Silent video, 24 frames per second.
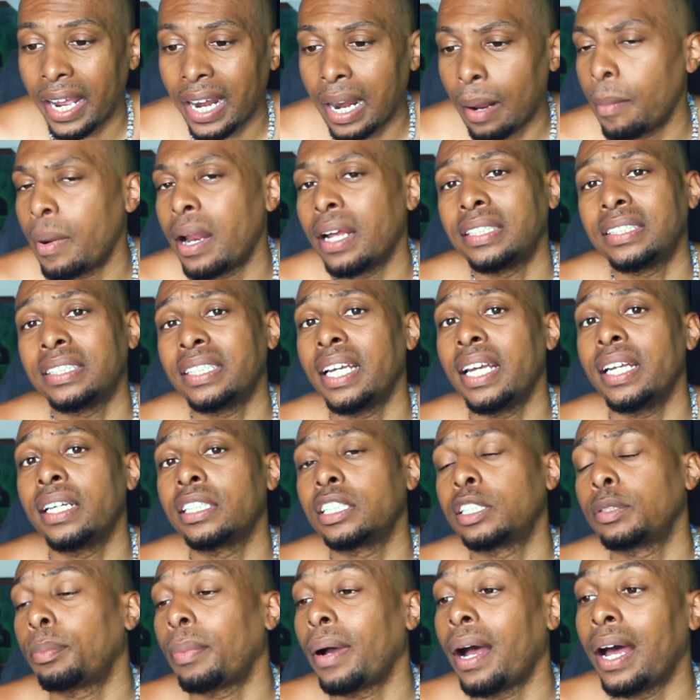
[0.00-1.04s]
and I'm not saying
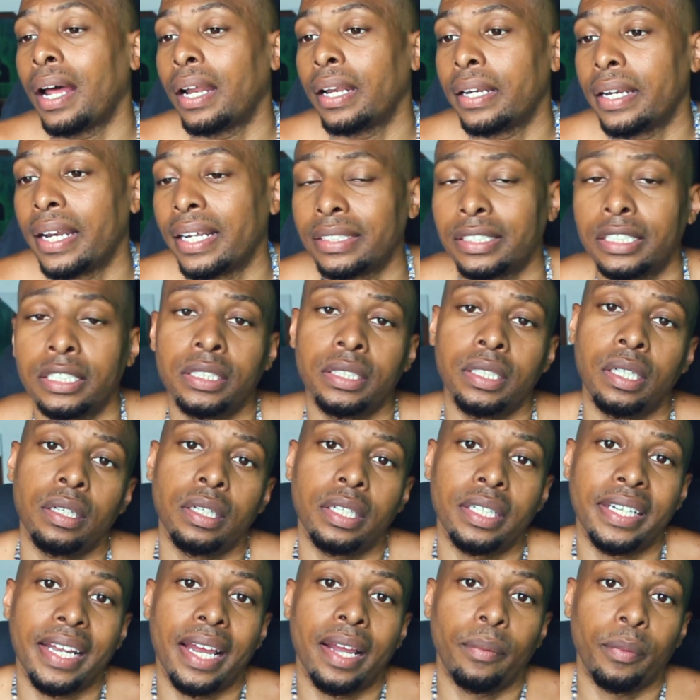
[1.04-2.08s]
a spa
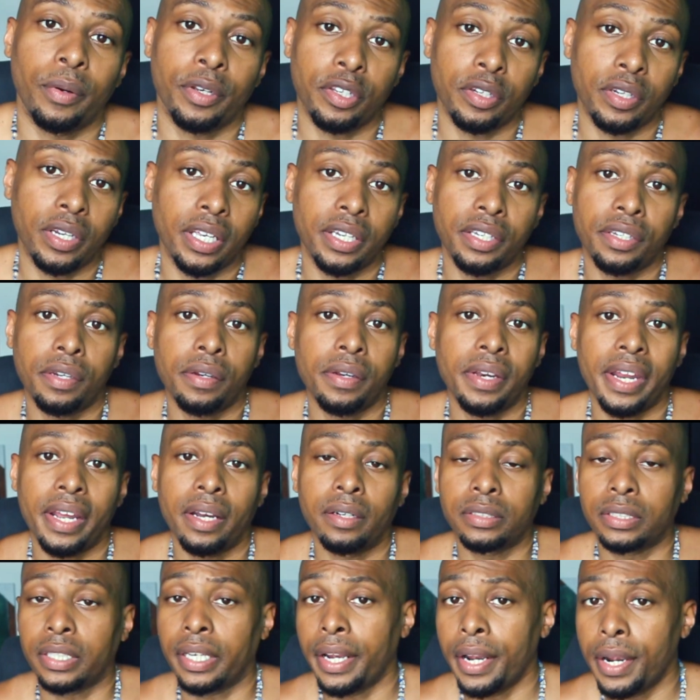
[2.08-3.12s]
necessarily that where you're getting your
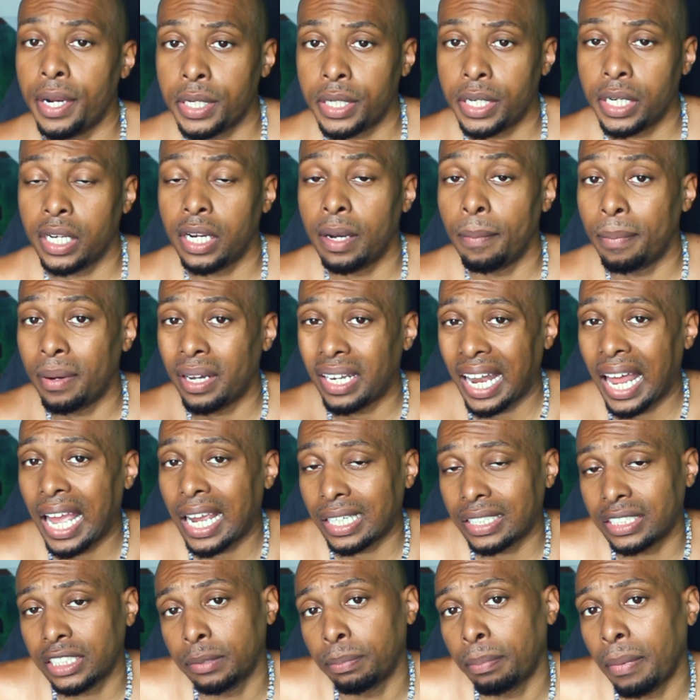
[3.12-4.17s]
nails and hair done, but
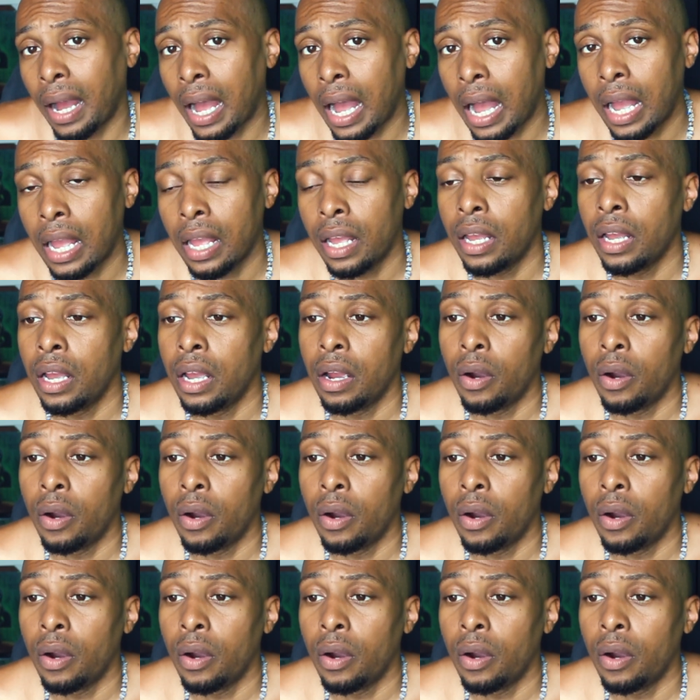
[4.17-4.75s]
like a spa